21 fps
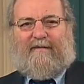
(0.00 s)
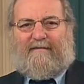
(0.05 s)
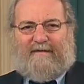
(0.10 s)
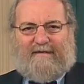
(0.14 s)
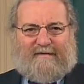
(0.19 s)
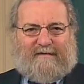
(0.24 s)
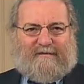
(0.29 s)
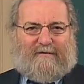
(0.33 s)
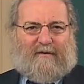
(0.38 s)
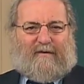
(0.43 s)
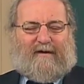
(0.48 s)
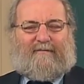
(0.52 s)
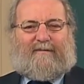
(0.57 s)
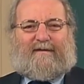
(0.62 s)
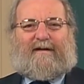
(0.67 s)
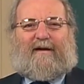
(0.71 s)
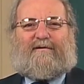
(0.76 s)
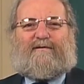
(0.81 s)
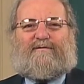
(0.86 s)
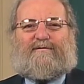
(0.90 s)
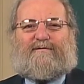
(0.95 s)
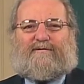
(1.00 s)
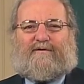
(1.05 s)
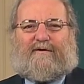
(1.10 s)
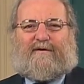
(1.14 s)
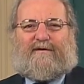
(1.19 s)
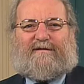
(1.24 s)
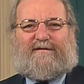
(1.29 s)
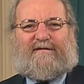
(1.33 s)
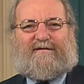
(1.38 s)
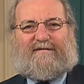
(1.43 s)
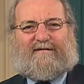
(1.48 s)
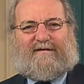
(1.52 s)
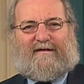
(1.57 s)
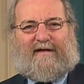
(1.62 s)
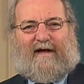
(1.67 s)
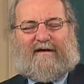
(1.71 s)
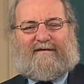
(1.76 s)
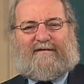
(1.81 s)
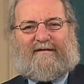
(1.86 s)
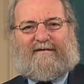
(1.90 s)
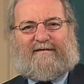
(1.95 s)
This has only been understood since the
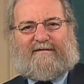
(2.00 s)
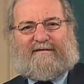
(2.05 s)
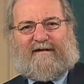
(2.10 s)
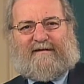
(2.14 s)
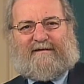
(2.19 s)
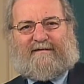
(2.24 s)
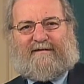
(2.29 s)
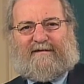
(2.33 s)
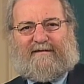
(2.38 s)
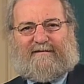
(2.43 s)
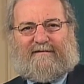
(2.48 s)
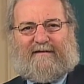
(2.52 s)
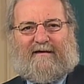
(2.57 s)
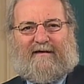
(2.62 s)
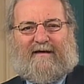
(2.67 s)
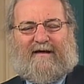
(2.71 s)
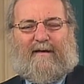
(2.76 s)
1960s.